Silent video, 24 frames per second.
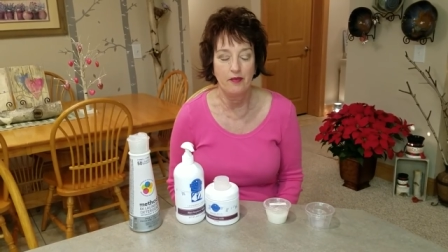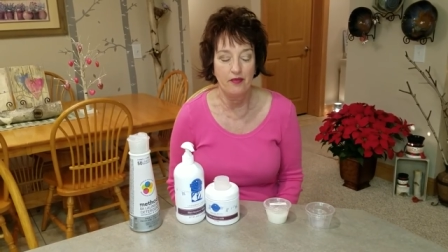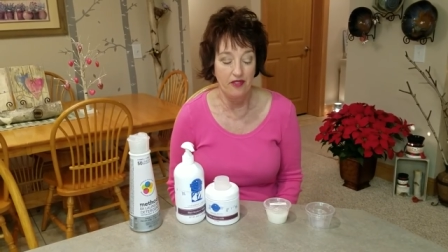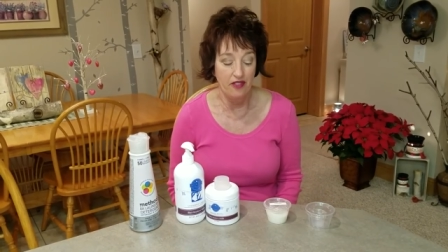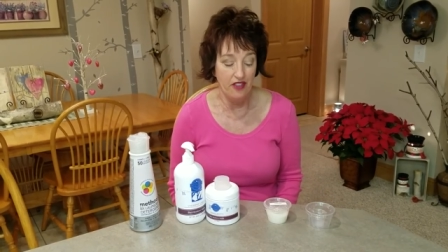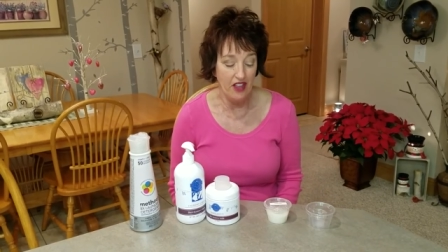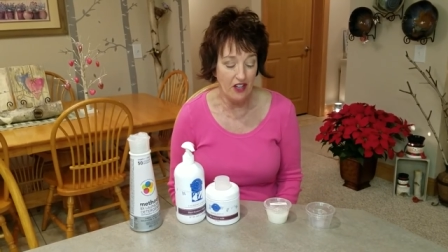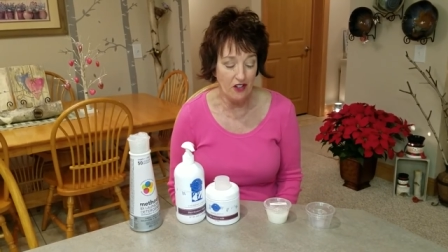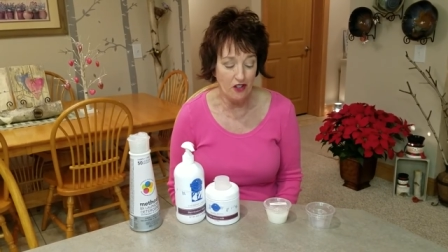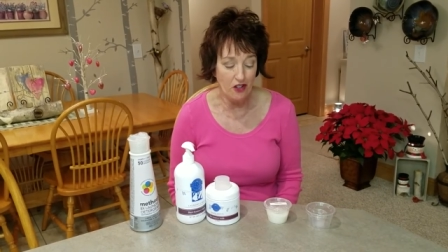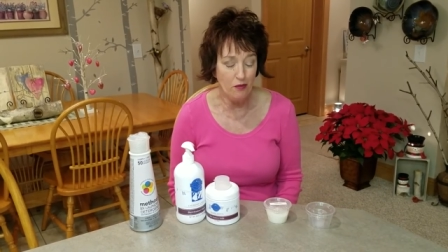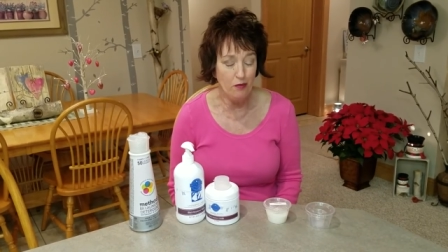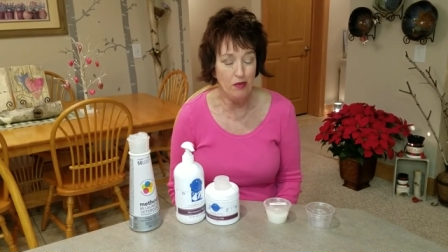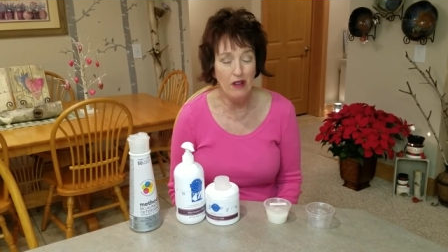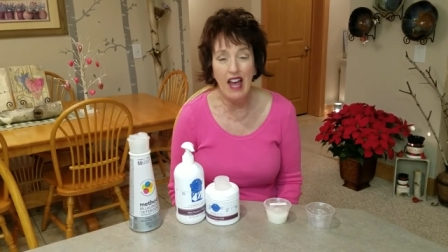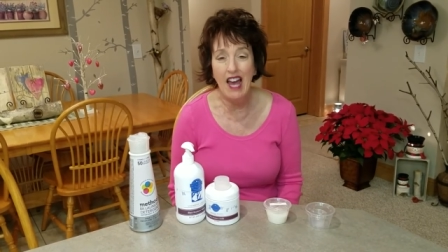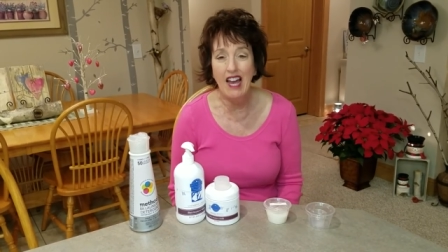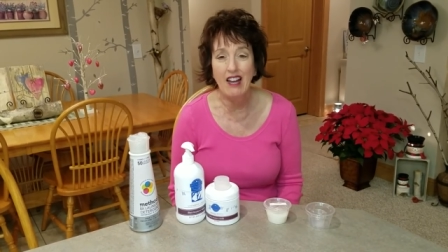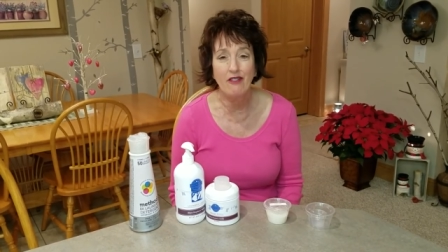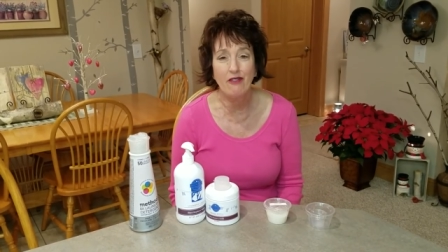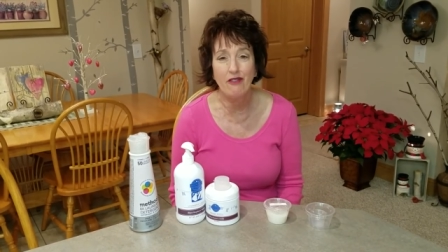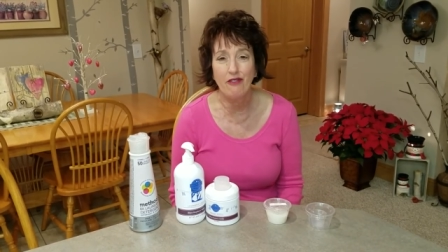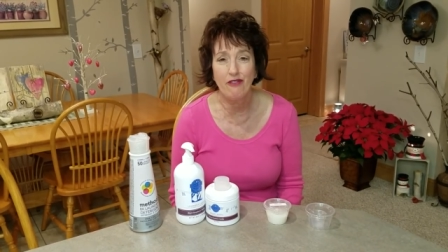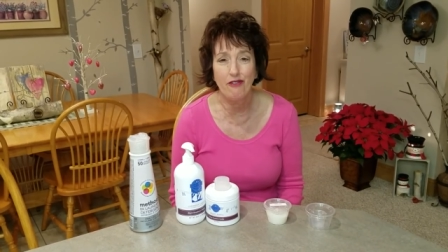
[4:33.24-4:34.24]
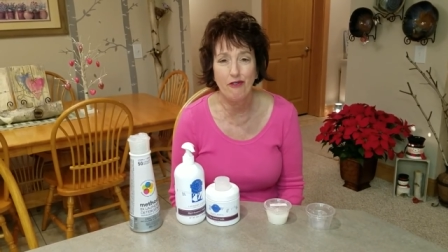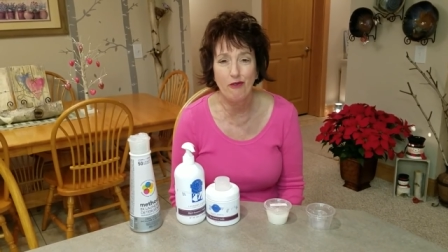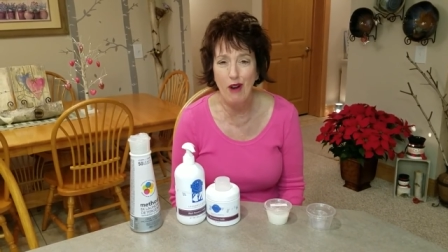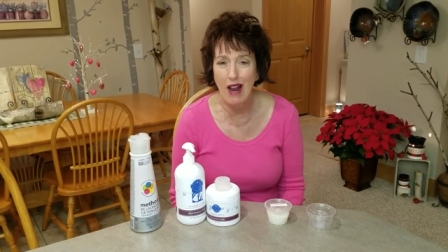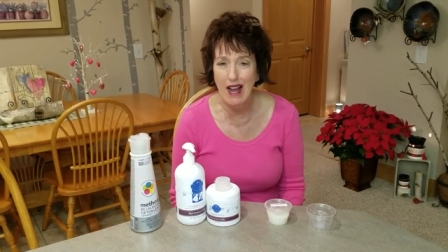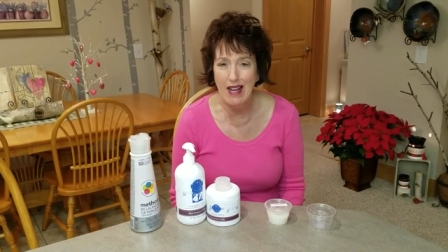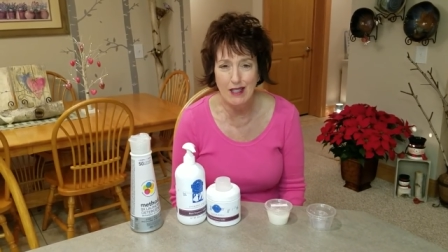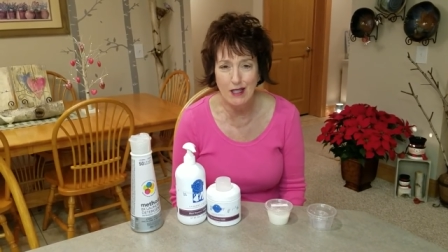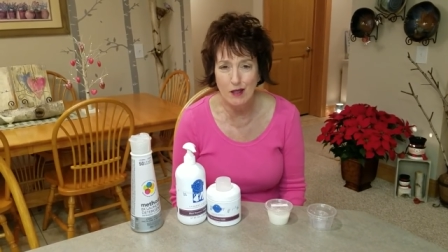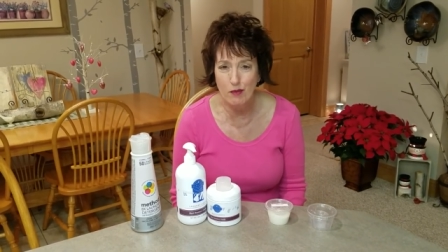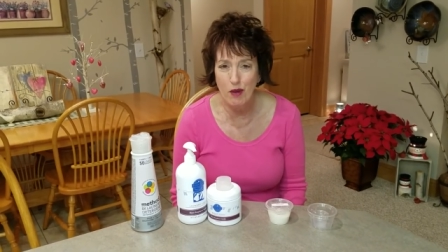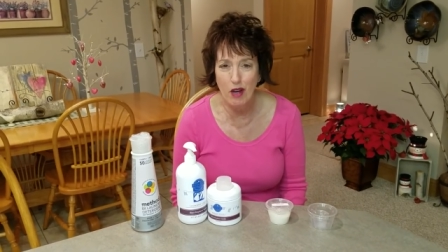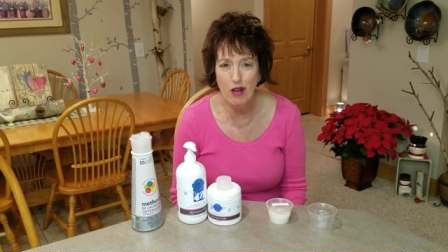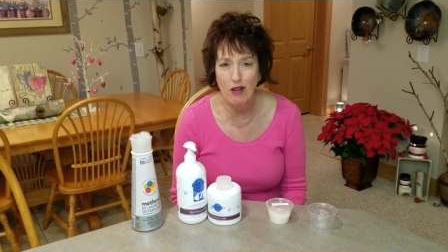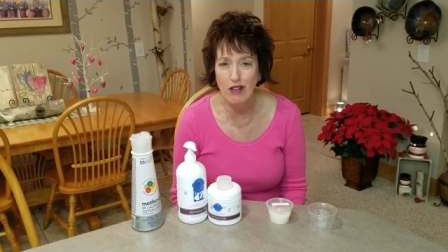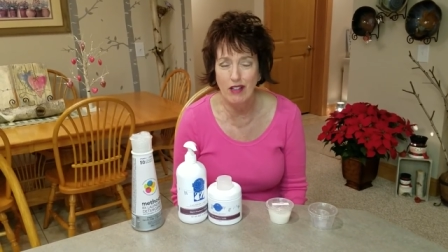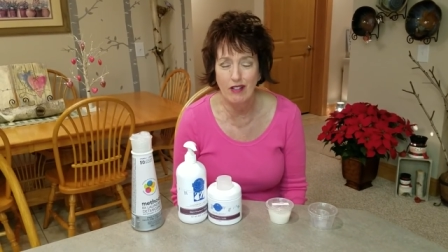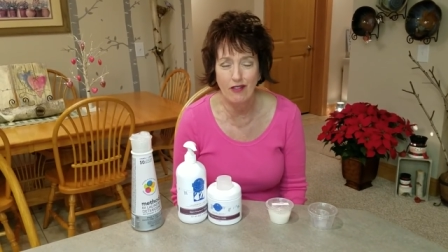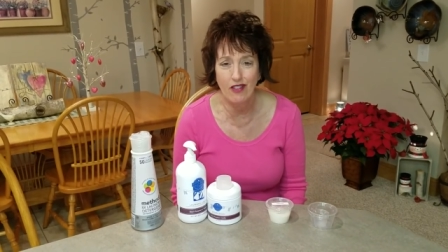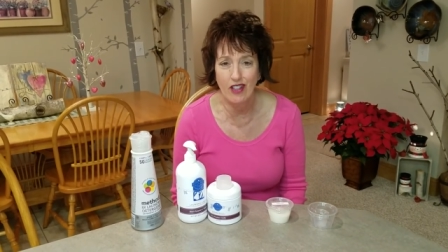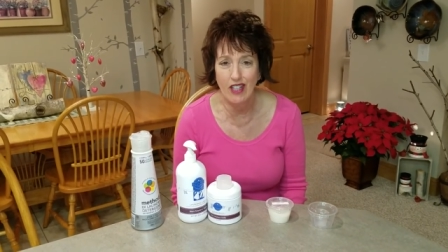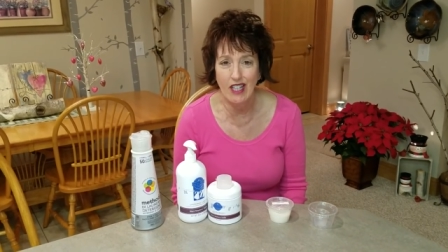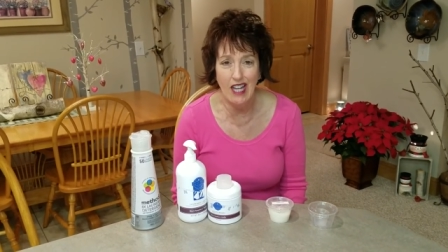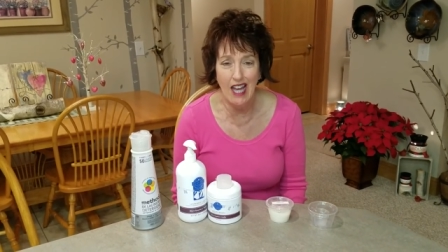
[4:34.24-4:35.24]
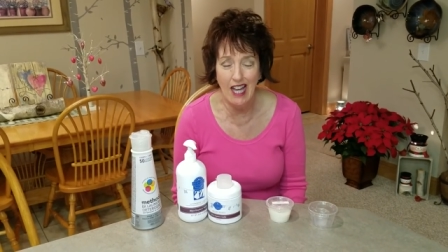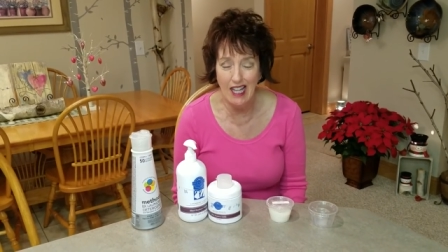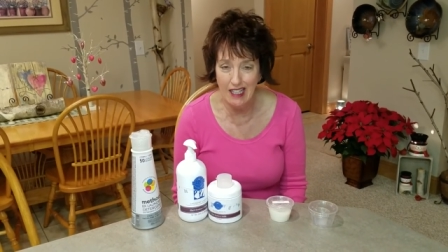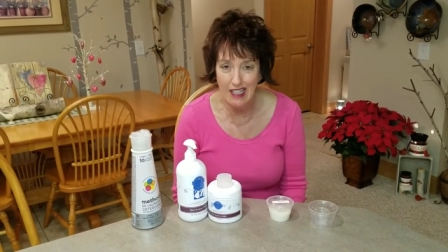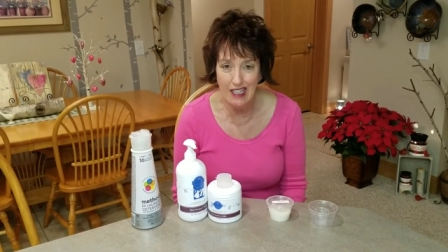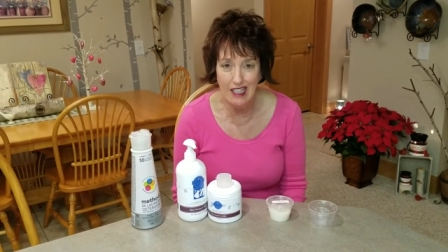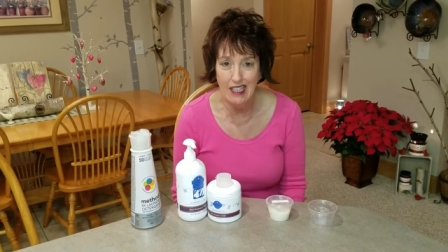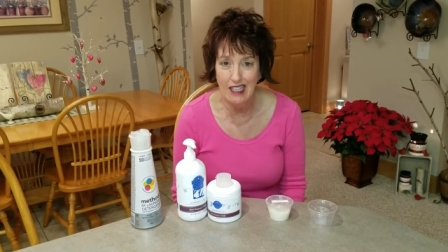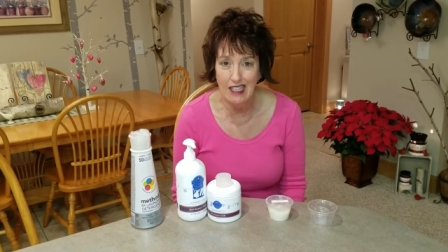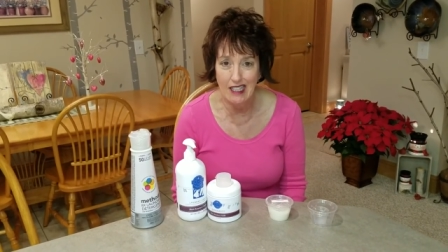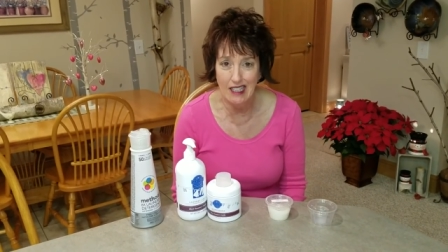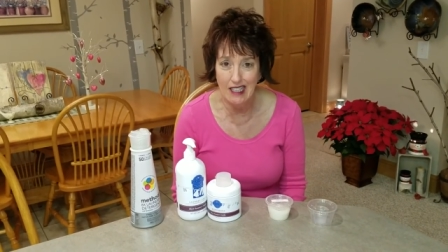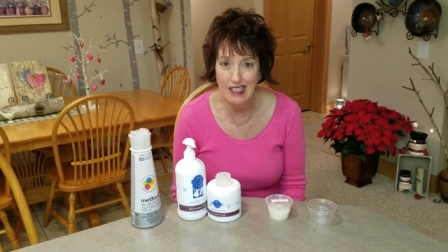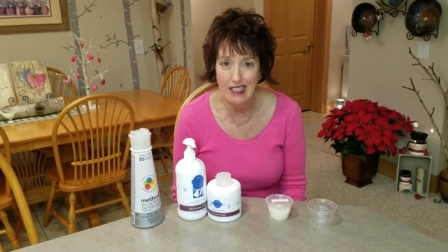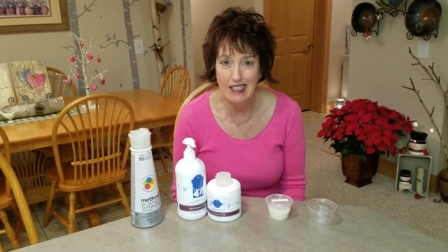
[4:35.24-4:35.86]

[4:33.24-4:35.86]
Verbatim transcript: then your black raspberry vanilla